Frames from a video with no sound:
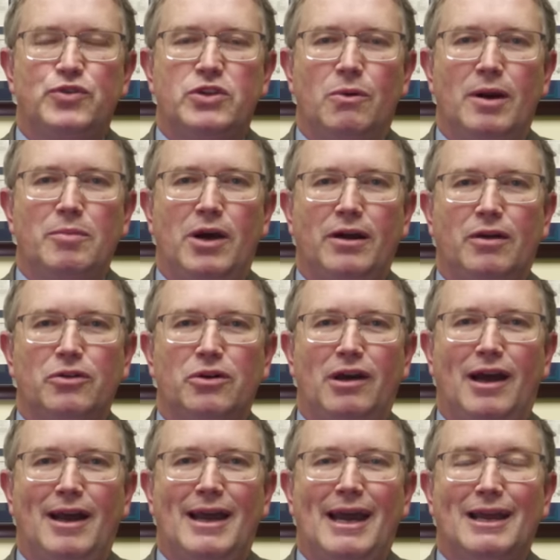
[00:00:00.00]
So I'm not going
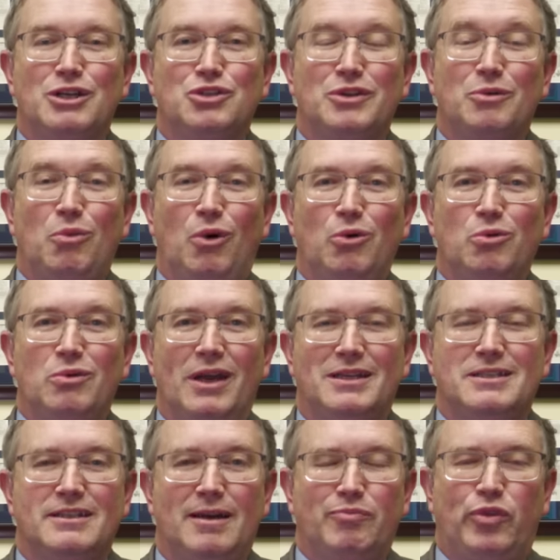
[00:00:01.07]
to, I actually won't
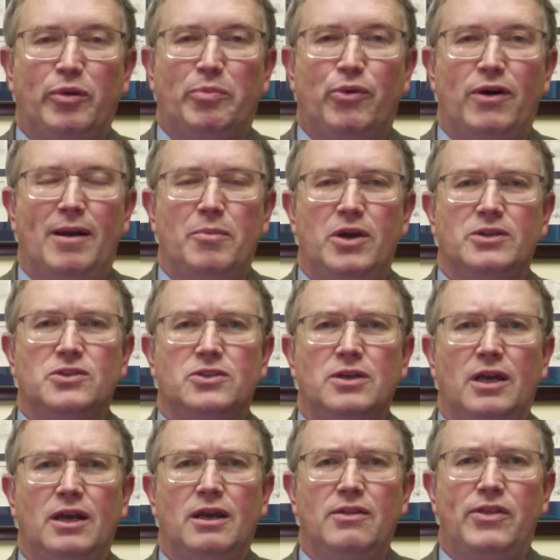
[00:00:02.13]
accept the
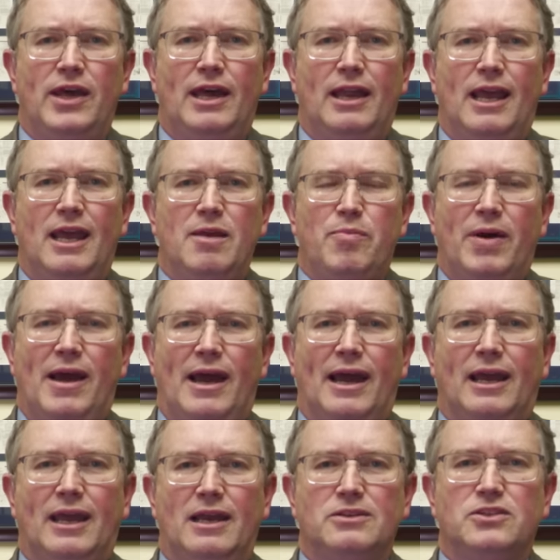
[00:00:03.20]
premise that
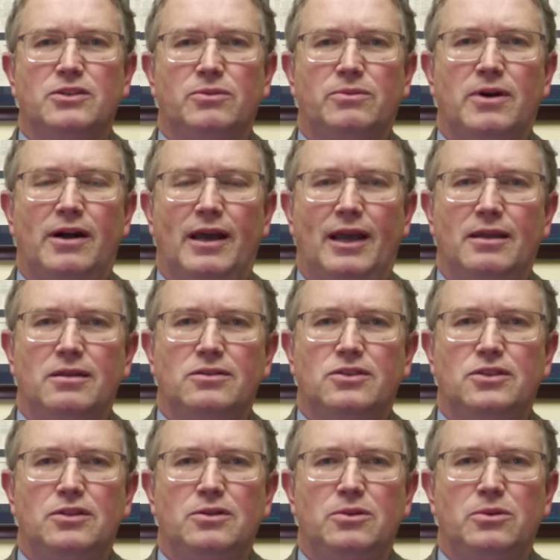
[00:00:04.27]
AIPAC has the right
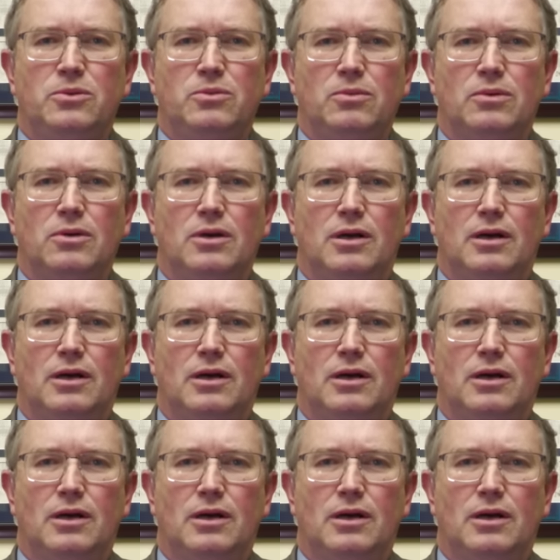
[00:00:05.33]
to